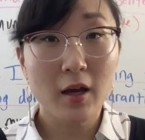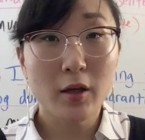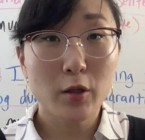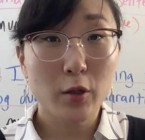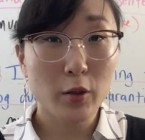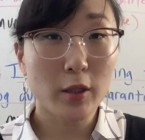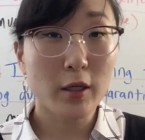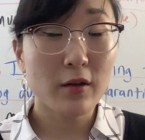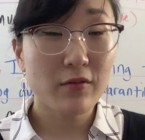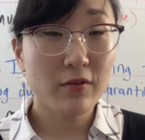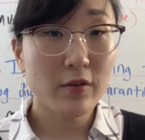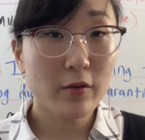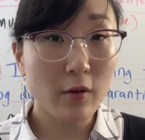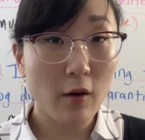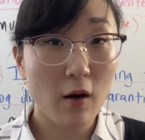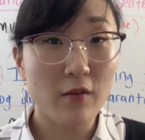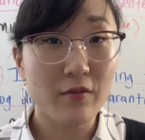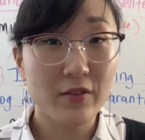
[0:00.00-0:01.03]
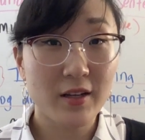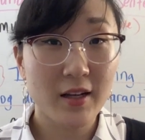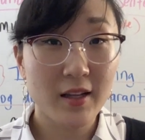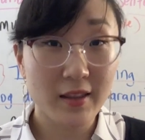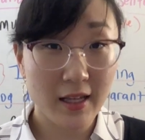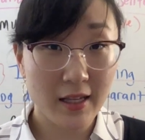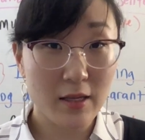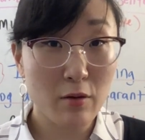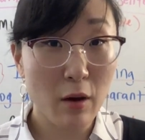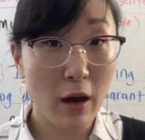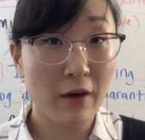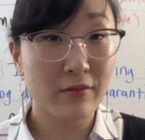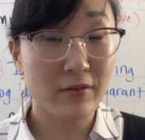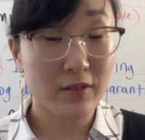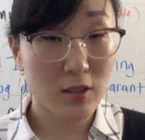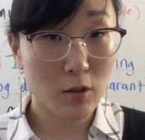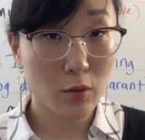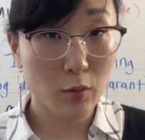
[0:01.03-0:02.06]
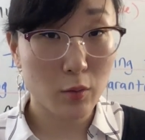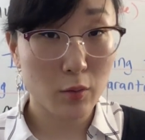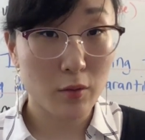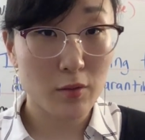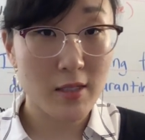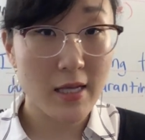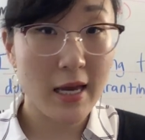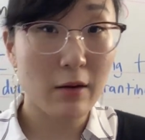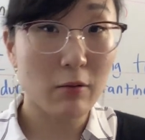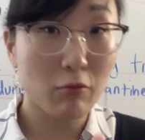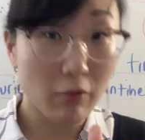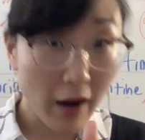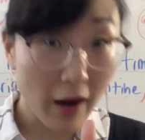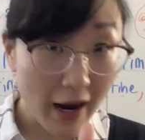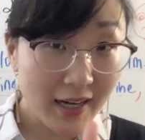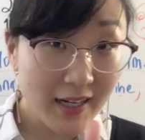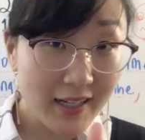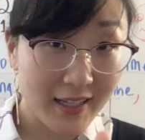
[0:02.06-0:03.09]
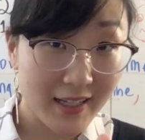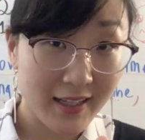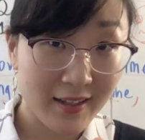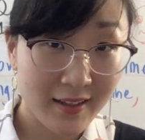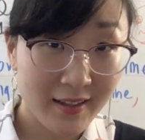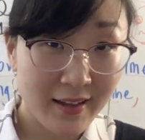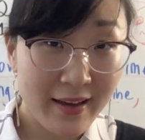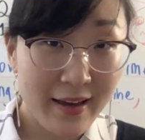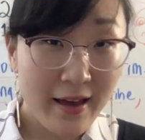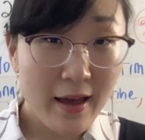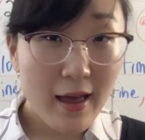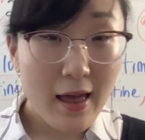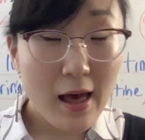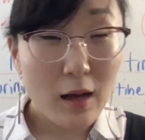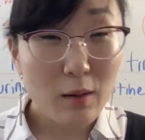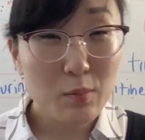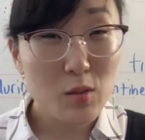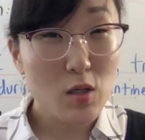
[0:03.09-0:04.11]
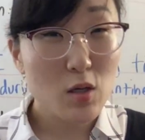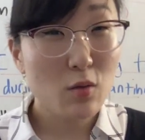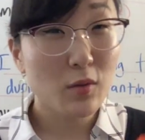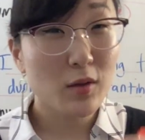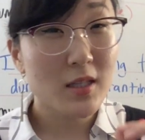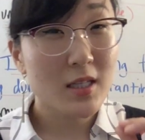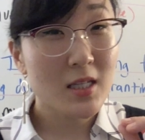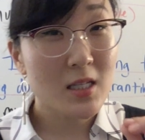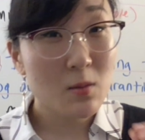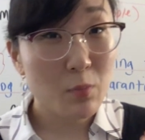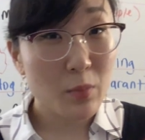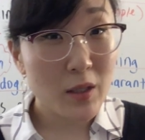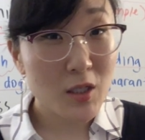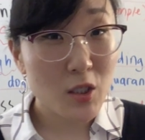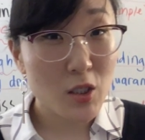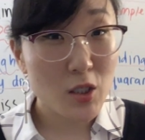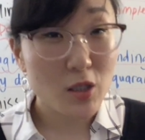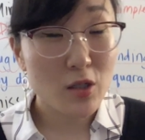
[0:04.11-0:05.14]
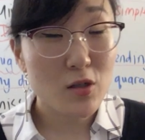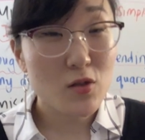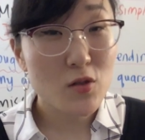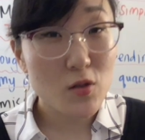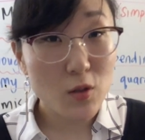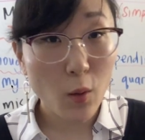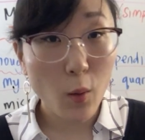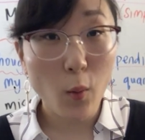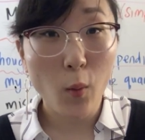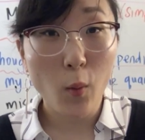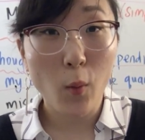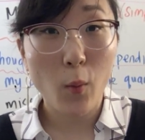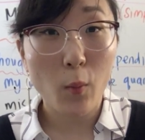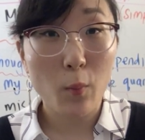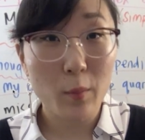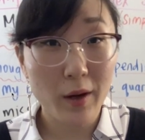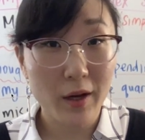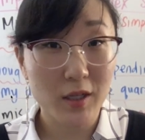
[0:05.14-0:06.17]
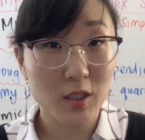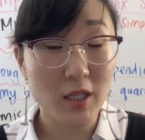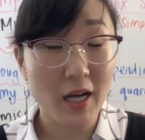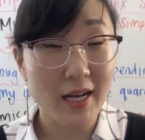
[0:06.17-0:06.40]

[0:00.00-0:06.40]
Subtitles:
You're going to feel confident that you have the tools. And writing helps you with speech so much.